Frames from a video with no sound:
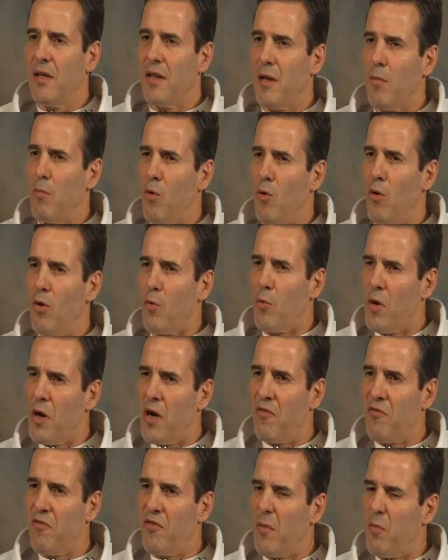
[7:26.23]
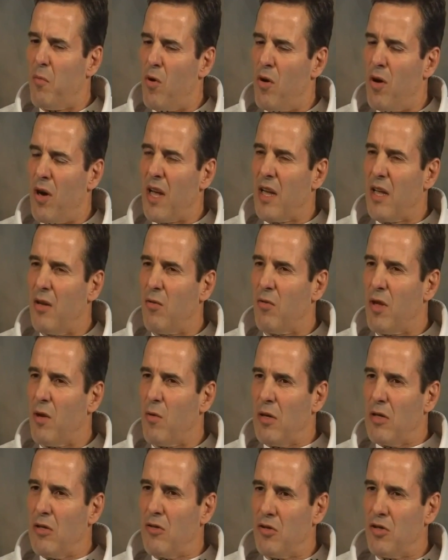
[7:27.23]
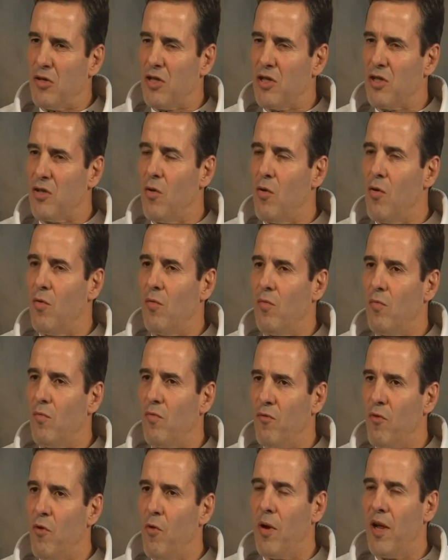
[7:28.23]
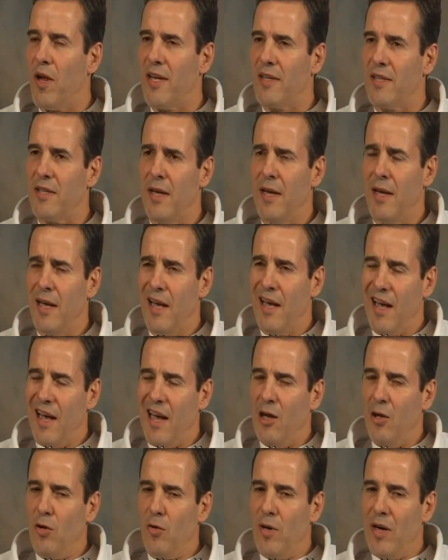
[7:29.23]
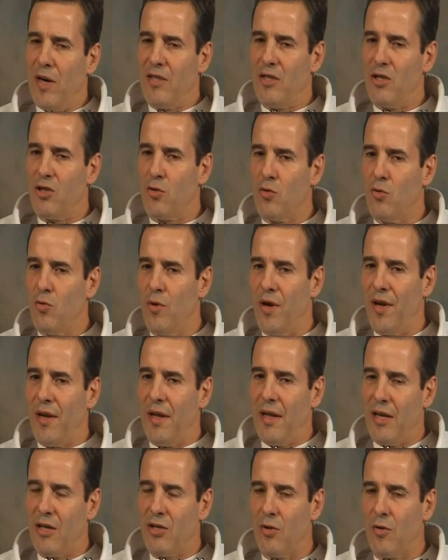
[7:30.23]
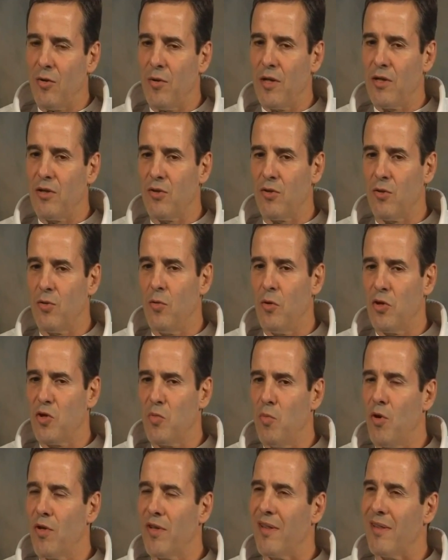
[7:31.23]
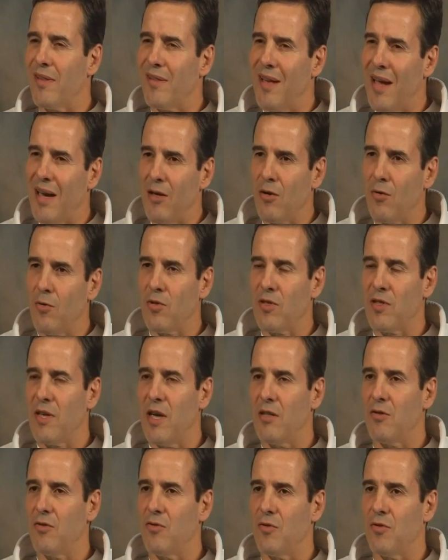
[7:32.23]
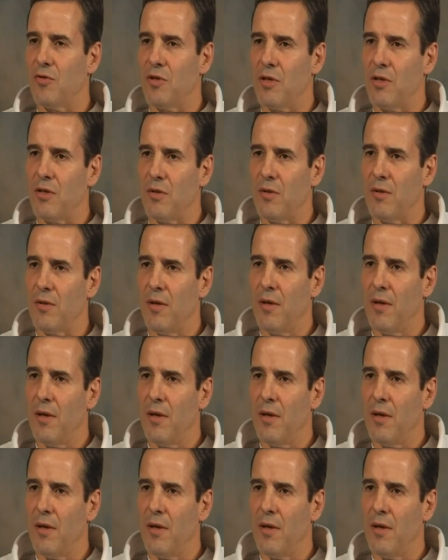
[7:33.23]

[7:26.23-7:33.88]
They're more rough. They're more they want to just go full blast. Helio Gracie School and Hickson Gracie School was more the technical side of Jiu-Jitsu.